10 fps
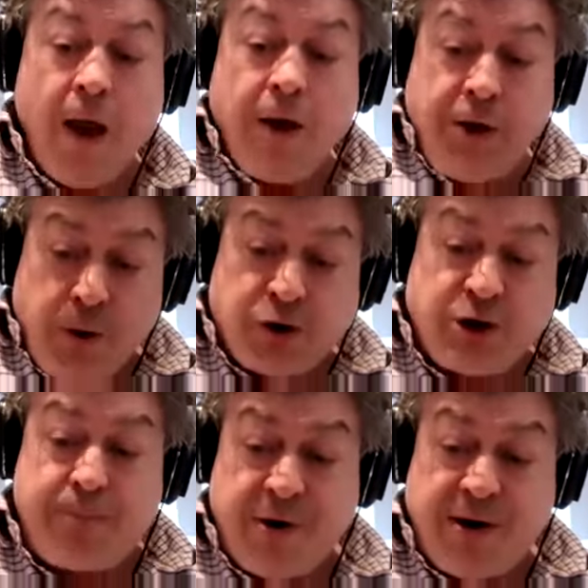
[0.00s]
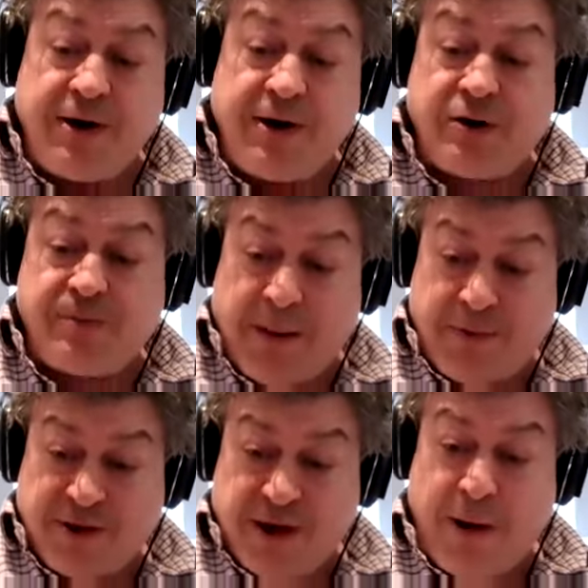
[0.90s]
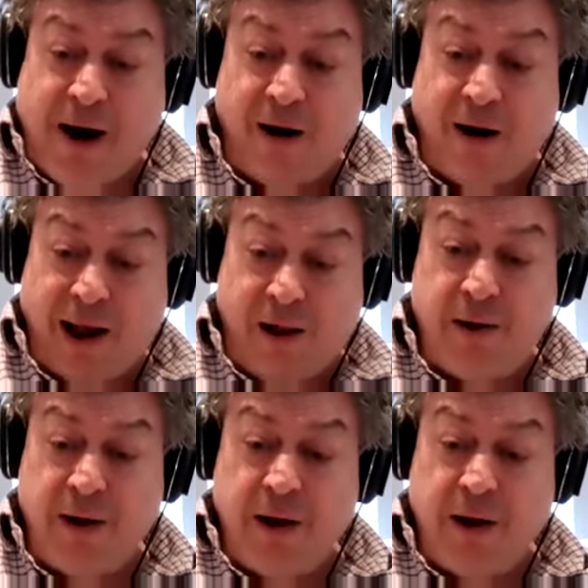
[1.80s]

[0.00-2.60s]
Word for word: usually printed newspapers in parallel.